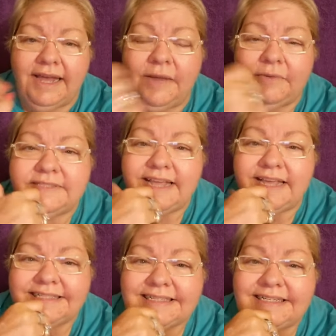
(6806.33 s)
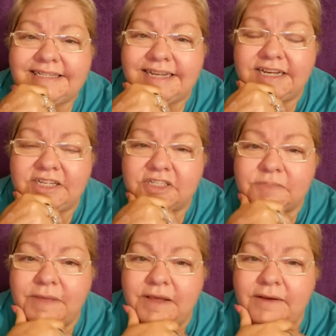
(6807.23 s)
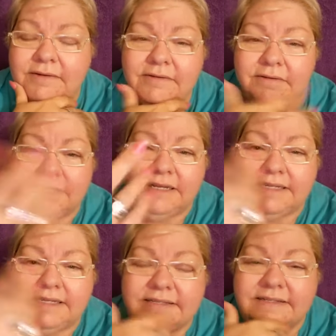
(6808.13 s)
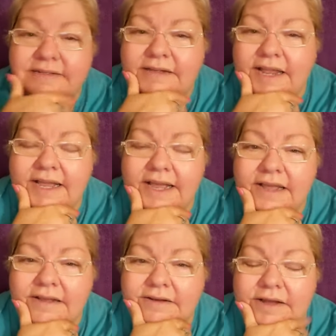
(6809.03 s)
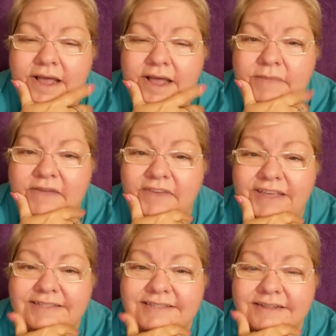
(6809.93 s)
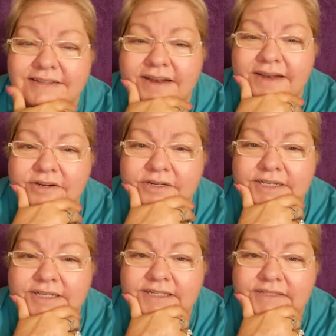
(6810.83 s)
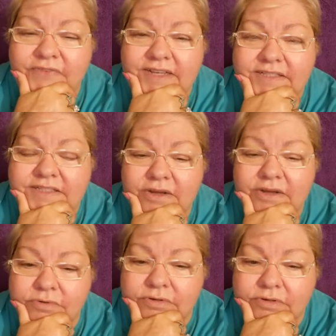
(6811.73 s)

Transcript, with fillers: And I would say it's contagious, but it's like my face is not near to his face, so